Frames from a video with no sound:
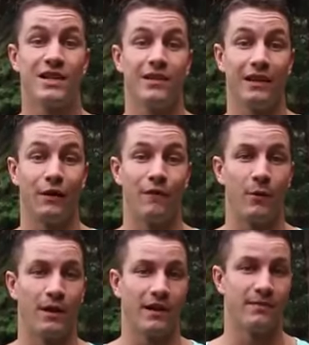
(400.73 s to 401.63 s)
Just to
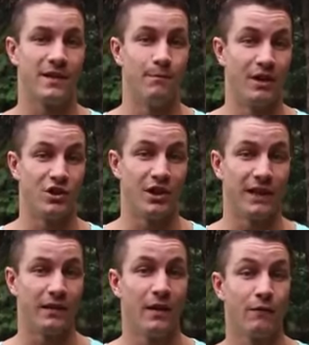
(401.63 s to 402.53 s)
clarify, when it comes to binge
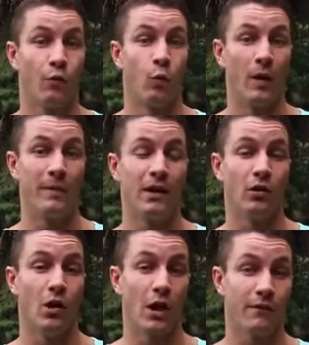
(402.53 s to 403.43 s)
eating, for women, a
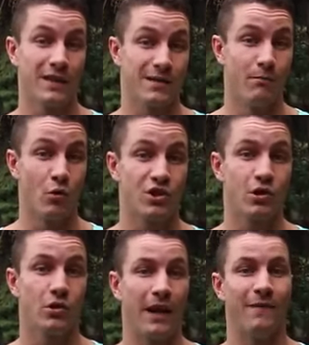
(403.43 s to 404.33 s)
lot of it is
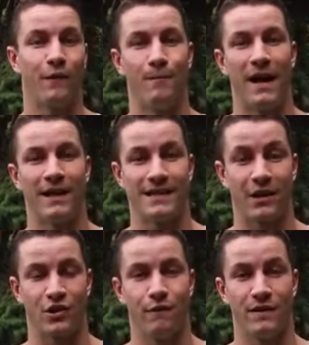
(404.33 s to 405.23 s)
emotional, and for men, it's
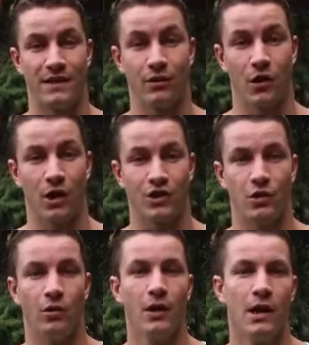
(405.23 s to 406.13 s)
actually
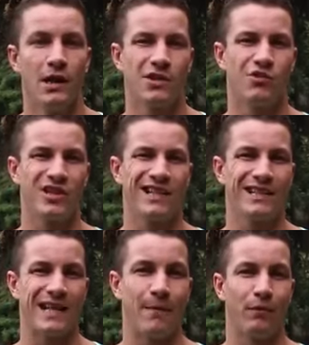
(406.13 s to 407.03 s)
physiological. So just an
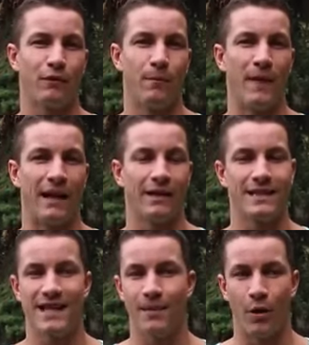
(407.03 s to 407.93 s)
example for men,
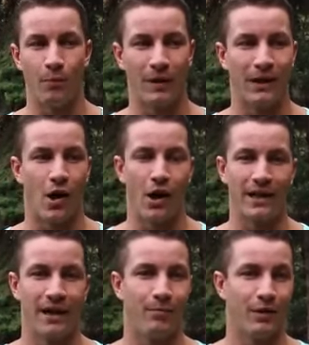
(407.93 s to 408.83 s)
let's say I'm out playing
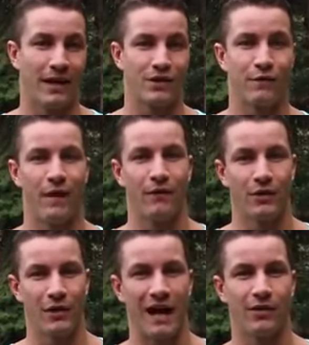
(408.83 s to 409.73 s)
hockey, I burn an extra
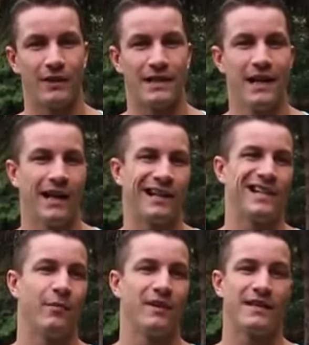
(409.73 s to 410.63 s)
500 calories, and I
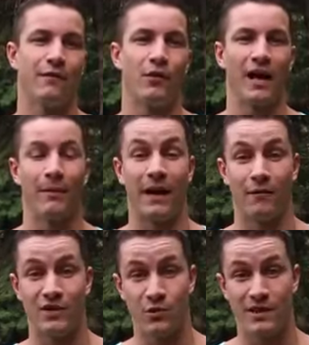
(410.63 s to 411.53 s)
tell myself, okay, I'm gonna
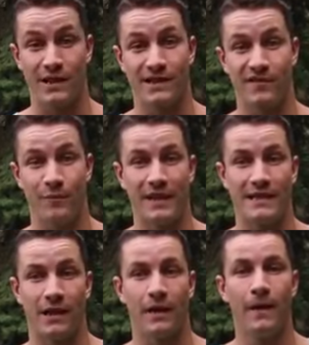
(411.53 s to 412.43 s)
have 2 slices of
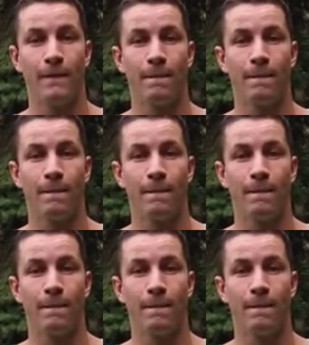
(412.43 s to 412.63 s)
pizza.